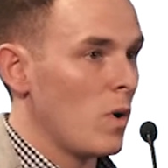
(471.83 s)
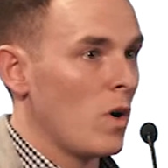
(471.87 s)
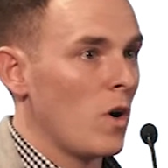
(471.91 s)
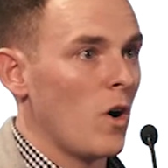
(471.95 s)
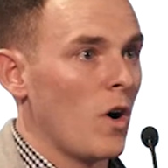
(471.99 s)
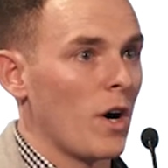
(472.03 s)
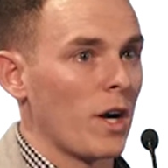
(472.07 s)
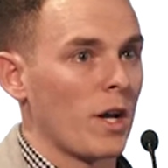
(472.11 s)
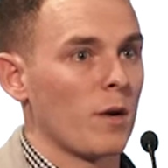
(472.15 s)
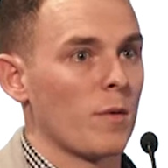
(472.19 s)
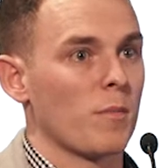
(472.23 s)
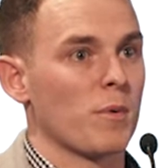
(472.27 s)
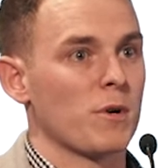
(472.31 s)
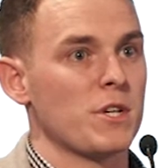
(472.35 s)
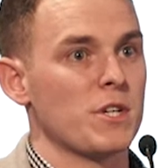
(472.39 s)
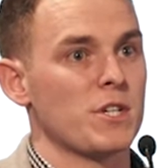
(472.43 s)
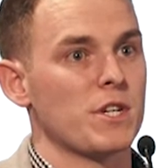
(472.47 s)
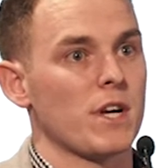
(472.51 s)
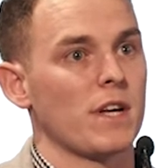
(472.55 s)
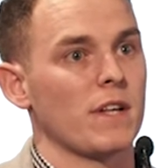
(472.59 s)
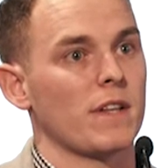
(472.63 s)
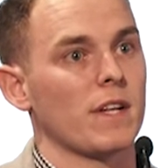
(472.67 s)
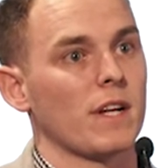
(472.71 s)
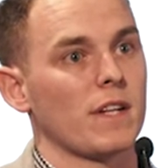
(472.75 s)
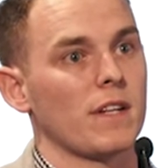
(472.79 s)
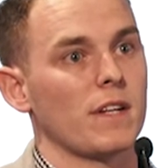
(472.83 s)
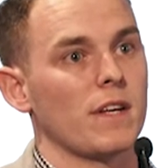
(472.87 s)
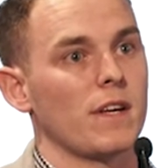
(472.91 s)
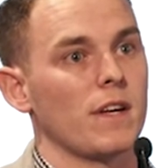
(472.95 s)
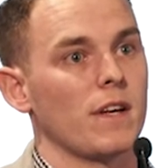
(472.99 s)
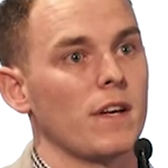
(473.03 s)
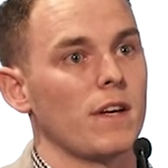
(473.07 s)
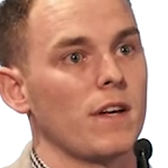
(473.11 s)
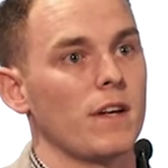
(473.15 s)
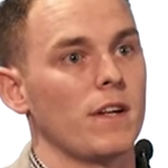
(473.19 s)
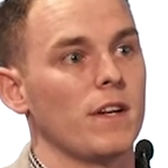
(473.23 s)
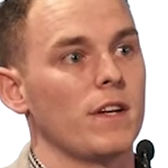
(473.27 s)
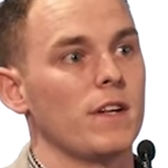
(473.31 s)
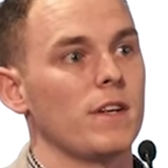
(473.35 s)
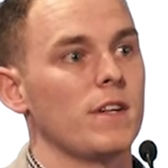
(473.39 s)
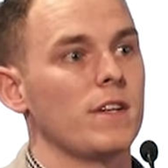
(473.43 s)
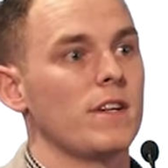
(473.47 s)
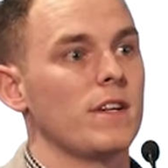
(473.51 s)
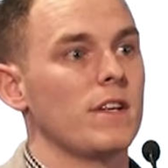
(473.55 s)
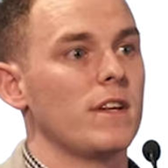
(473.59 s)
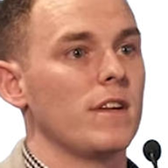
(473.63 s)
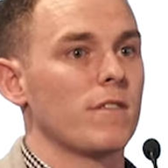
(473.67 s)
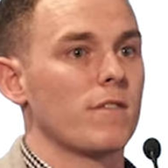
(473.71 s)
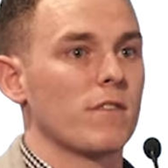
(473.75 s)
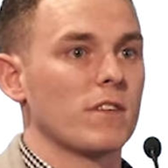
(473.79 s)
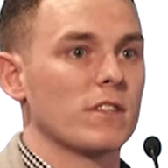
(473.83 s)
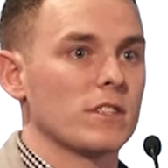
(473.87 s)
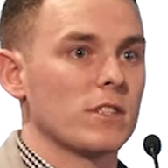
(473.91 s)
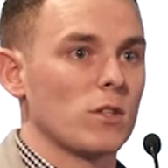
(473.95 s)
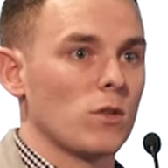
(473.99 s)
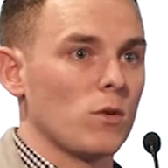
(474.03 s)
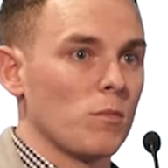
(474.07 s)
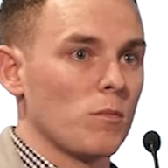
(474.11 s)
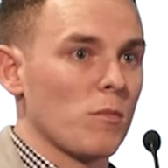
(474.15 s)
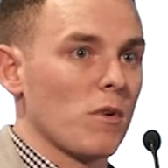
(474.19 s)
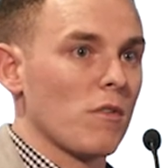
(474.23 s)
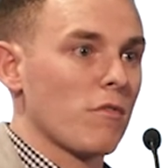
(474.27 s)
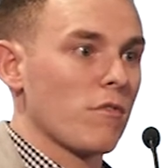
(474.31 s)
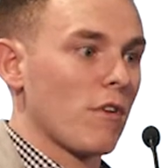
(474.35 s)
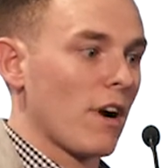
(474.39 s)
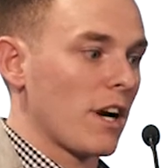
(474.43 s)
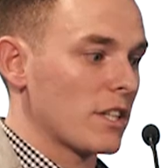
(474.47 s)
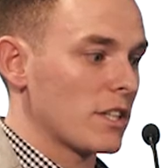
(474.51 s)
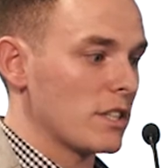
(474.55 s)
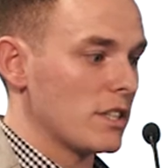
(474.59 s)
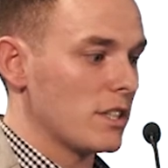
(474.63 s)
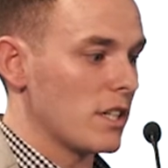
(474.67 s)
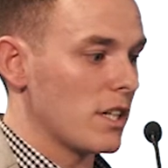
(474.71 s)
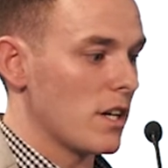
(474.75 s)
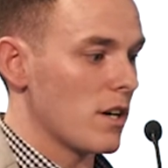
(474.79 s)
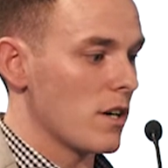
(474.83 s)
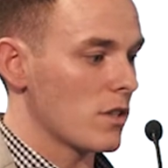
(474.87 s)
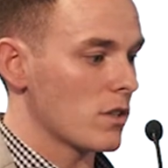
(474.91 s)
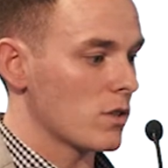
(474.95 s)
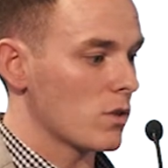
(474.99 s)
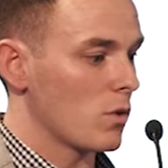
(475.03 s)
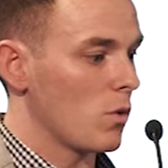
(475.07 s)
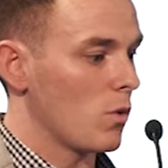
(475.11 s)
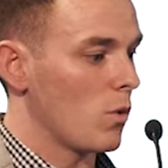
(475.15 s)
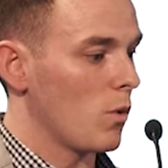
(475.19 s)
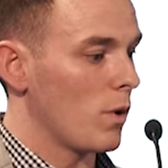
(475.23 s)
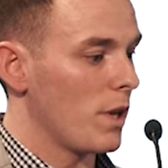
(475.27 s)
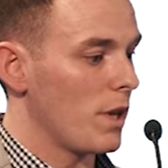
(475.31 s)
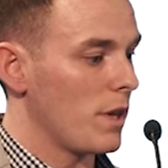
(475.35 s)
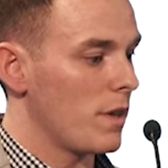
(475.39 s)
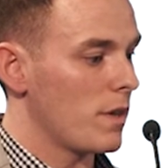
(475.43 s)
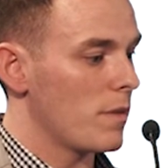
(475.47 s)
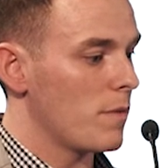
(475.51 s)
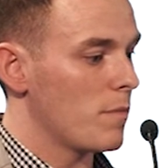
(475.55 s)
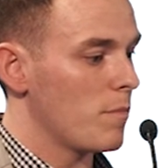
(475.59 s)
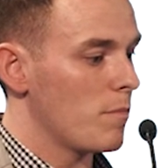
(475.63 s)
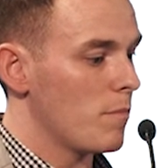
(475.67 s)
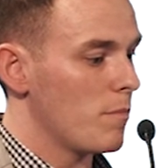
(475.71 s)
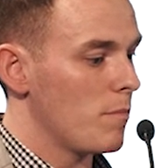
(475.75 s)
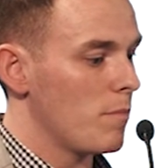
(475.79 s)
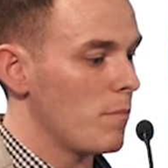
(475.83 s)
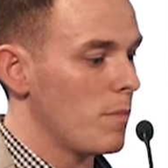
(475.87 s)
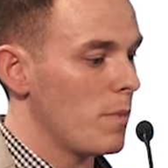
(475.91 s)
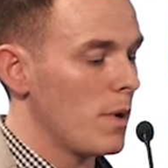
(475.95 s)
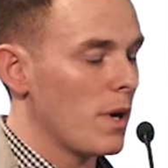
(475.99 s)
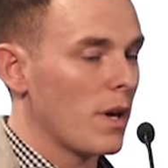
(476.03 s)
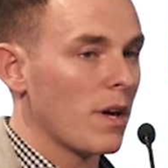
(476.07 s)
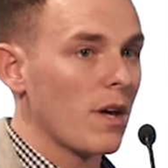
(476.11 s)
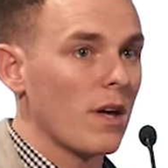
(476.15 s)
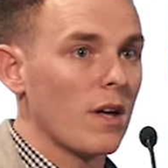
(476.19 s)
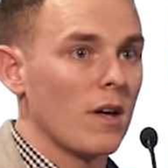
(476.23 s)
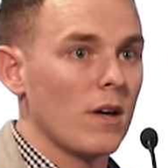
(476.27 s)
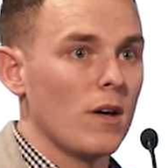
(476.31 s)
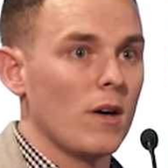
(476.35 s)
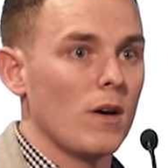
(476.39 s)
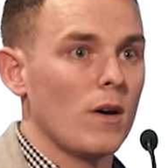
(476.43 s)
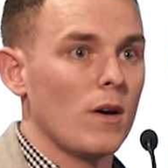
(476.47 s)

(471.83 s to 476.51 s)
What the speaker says: I can appreciate that the difference in number of fractions here is quite big,